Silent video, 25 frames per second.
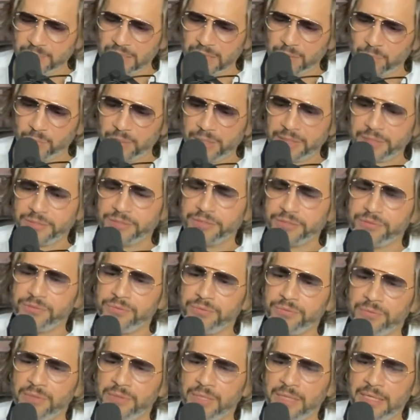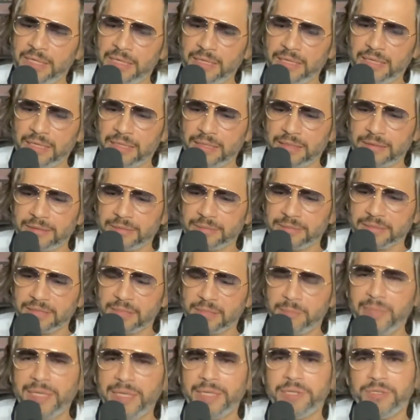want to
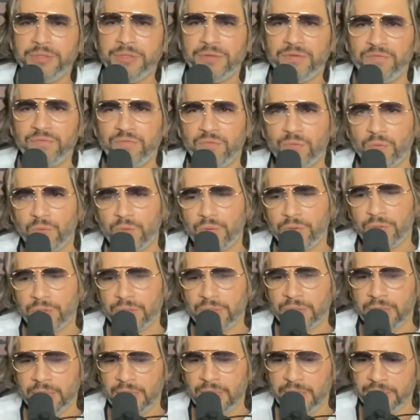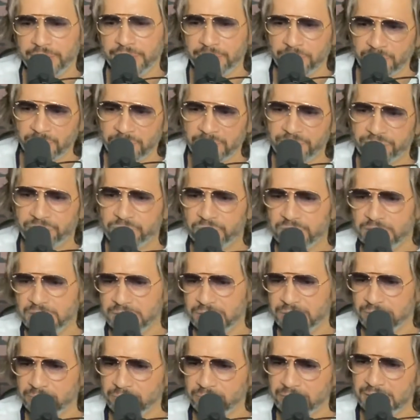commend you for your efforts
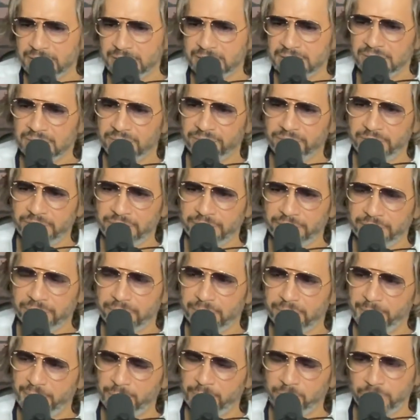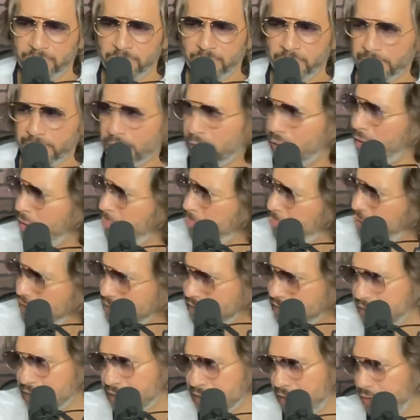in doing this every year. I mean, we all have
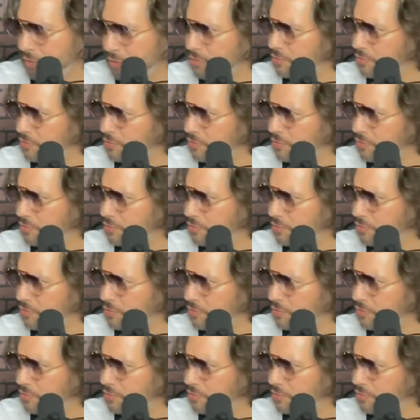busy schedules.